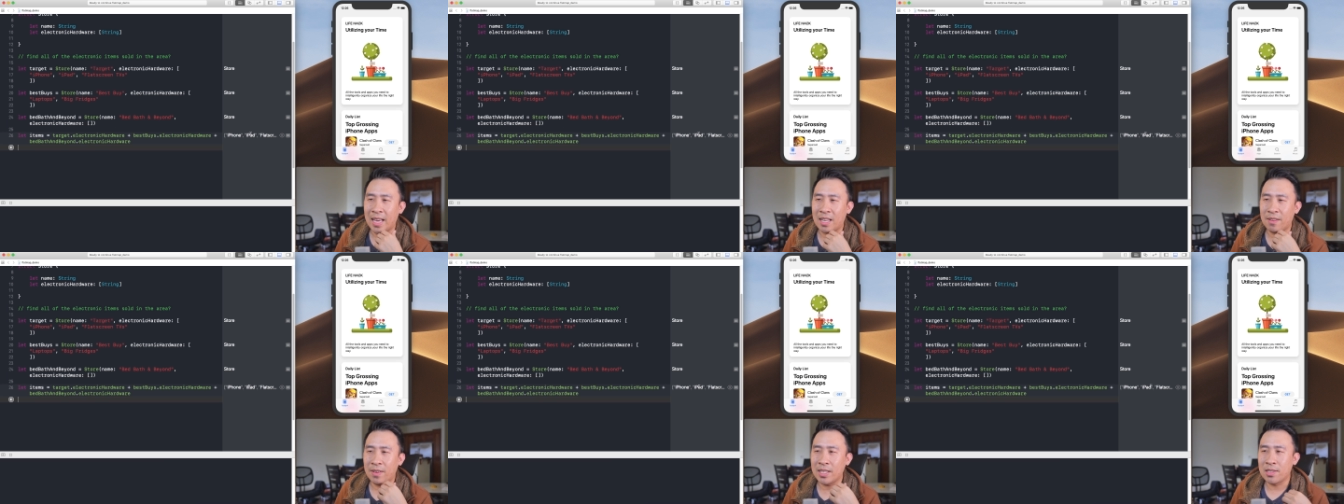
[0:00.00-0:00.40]

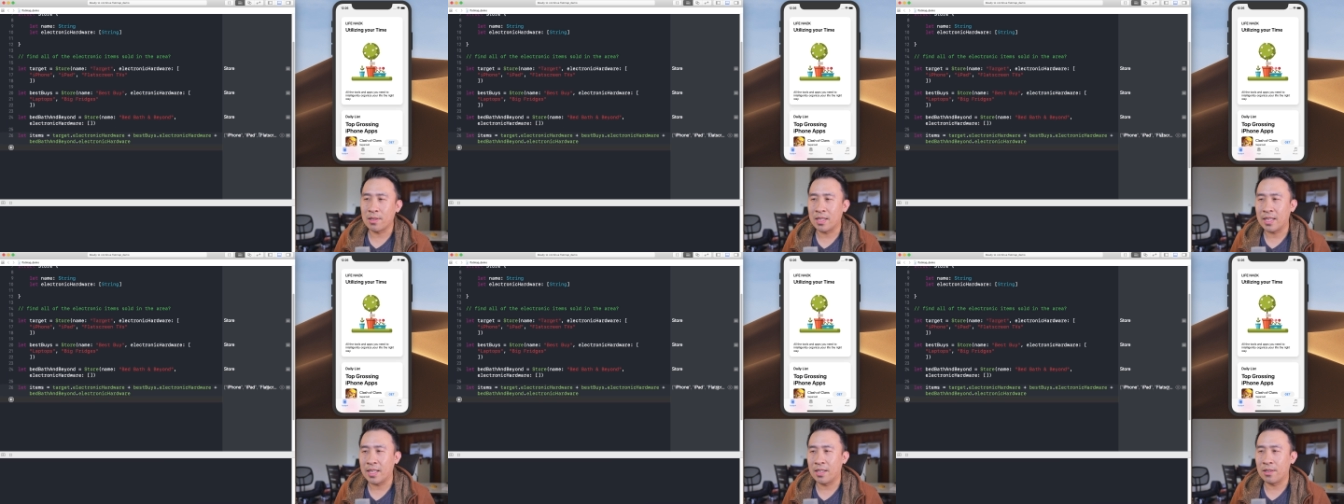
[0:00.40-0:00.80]
and
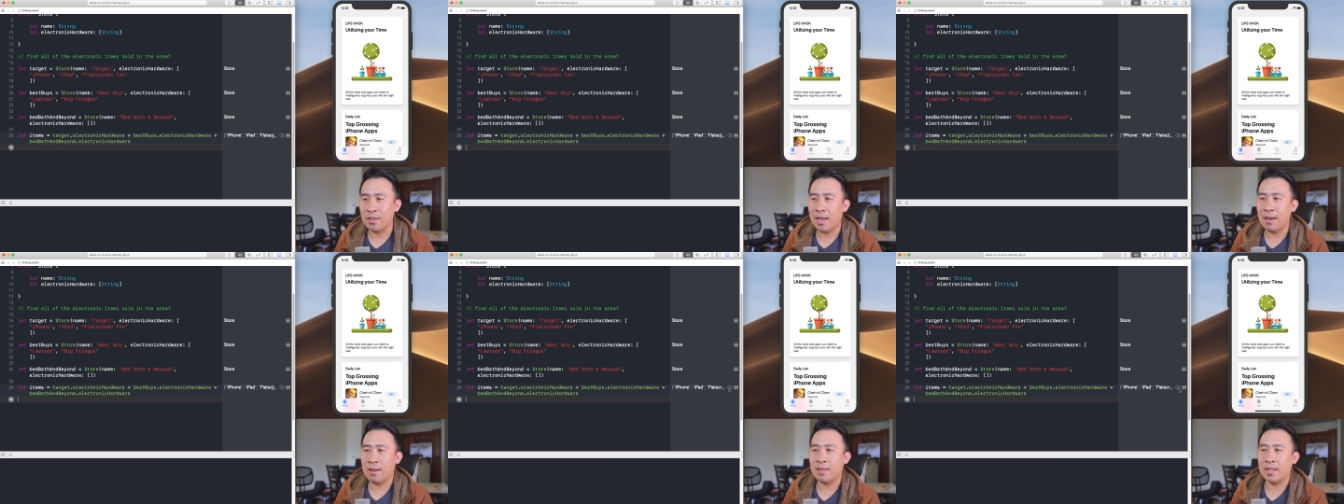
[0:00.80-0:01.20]
eventually it'll
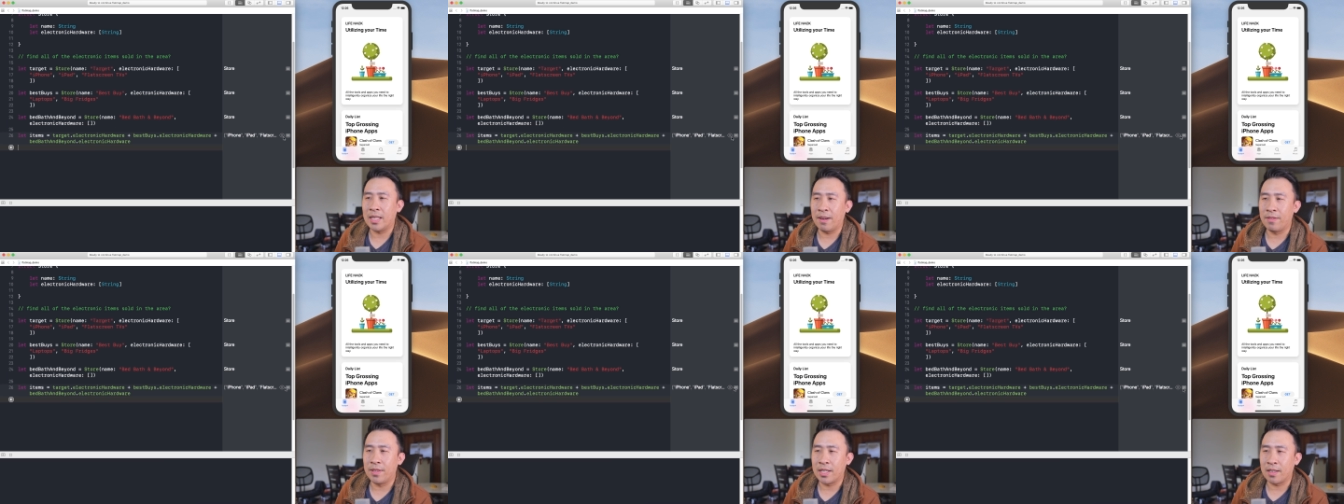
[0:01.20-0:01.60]

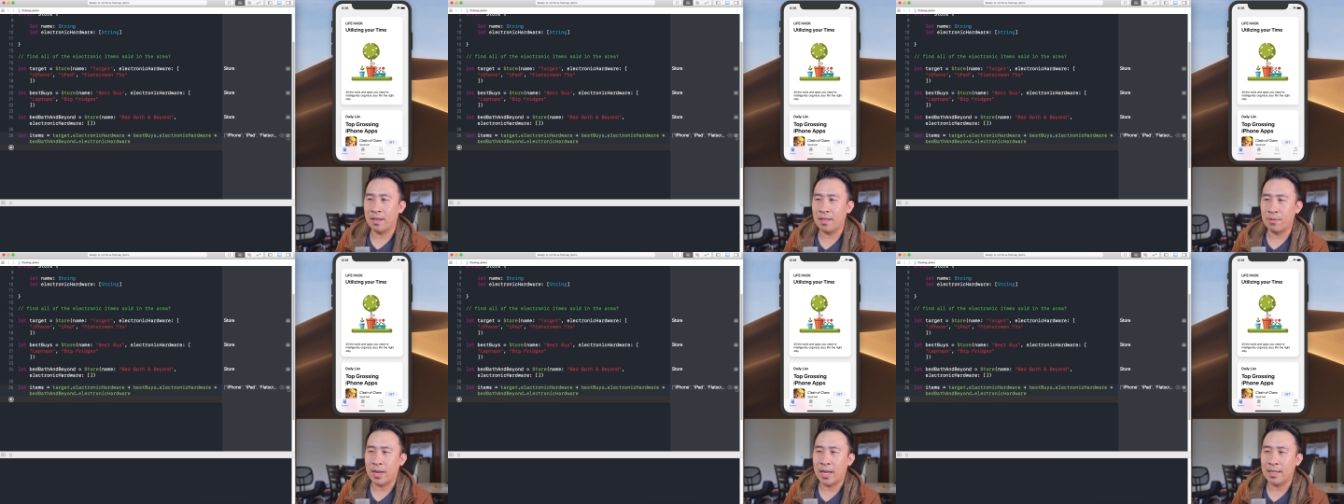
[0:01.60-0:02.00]
calculate everything
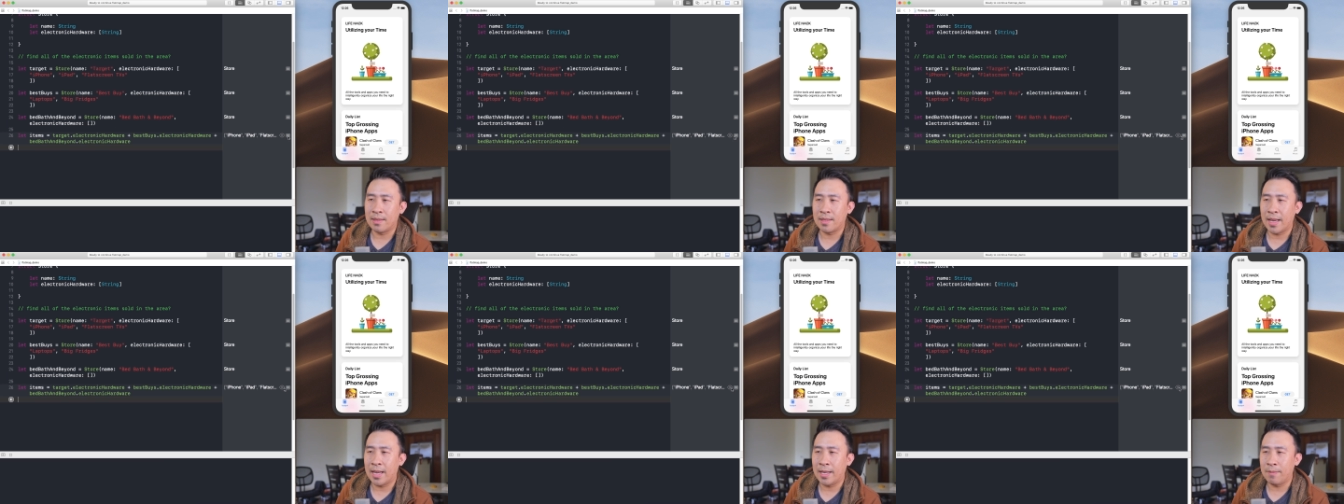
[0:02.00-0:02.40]
on the right
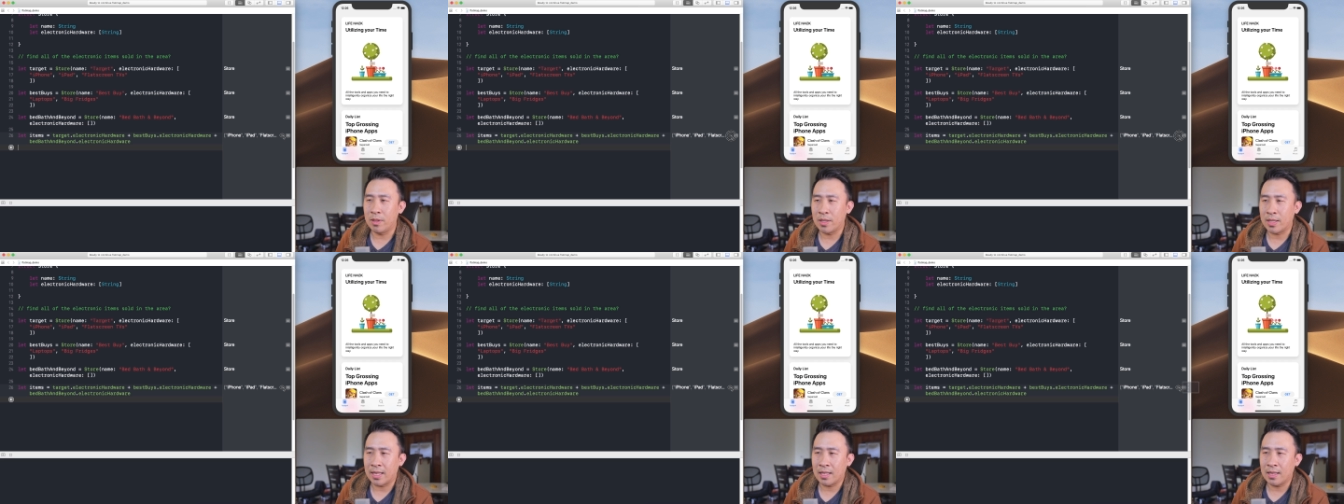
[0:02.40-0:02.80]
side
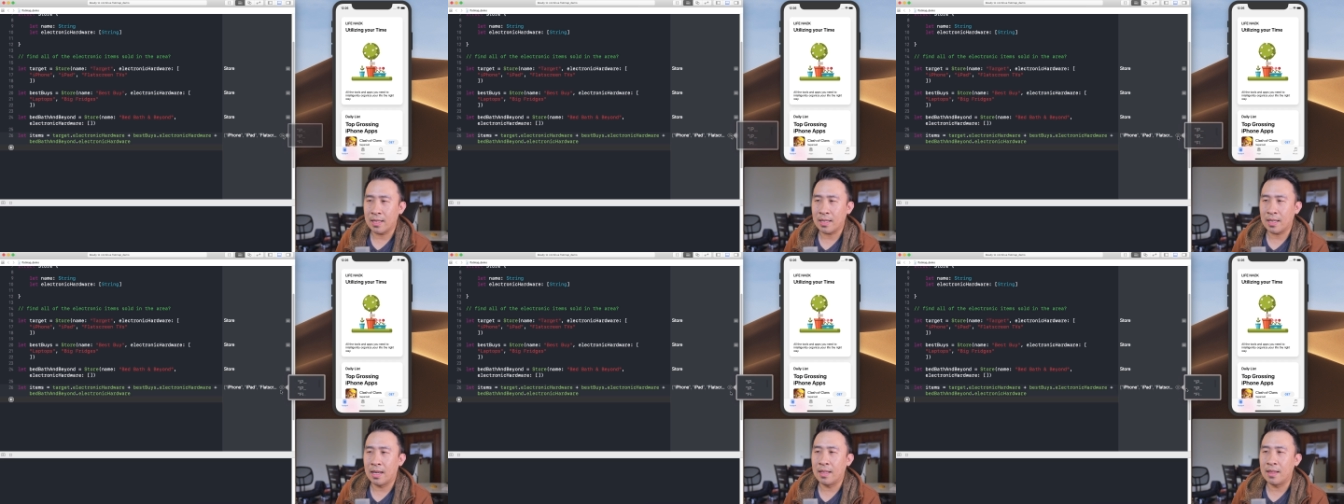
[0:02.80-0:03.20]
you can
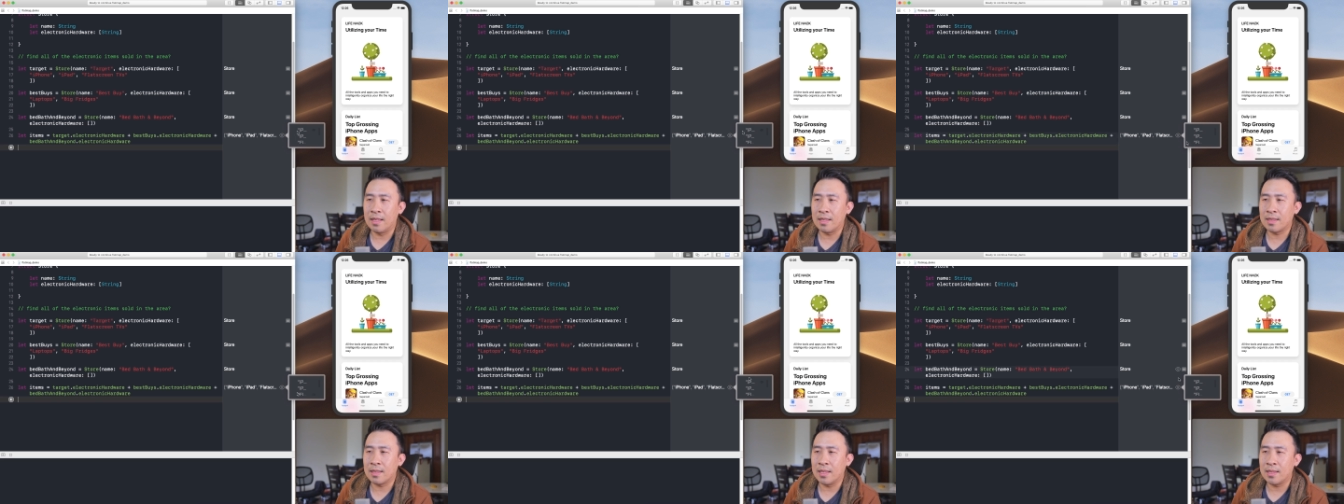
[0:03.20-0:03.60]
click on
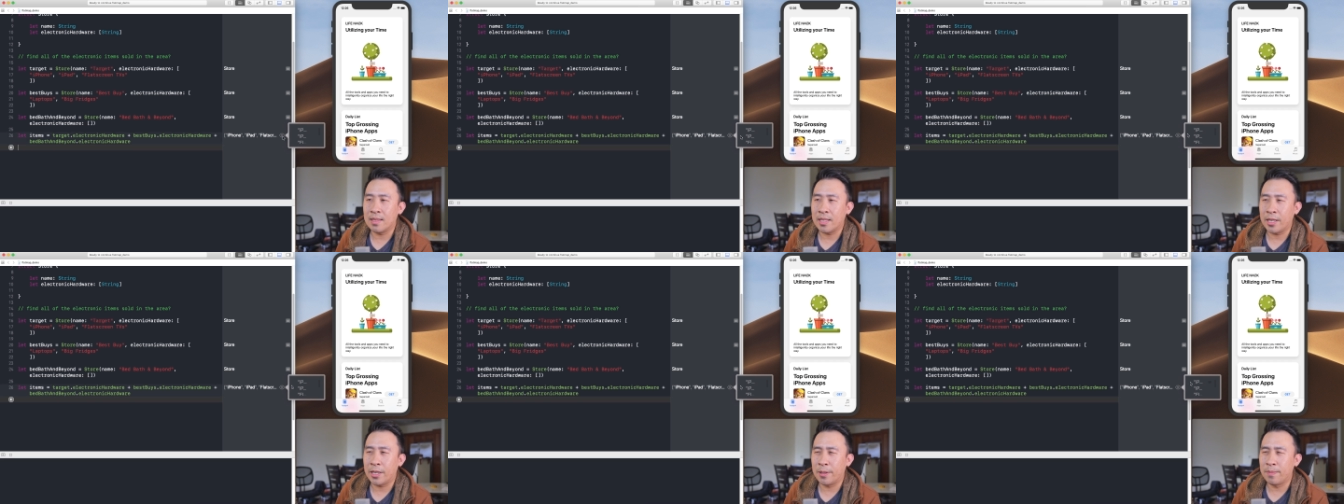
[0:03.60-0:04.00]
this
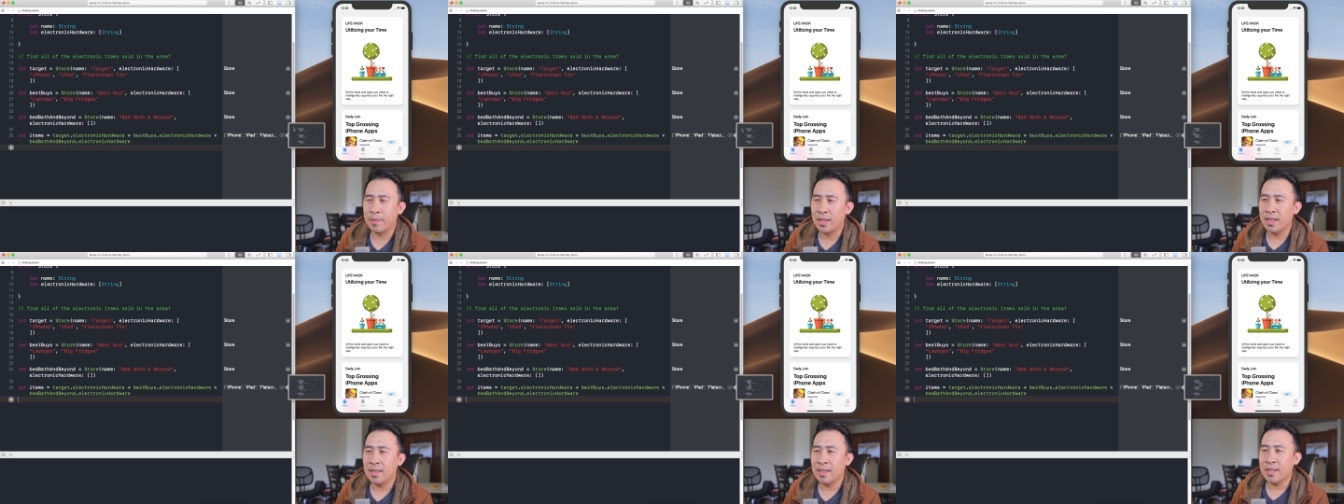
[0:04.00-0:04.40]
list here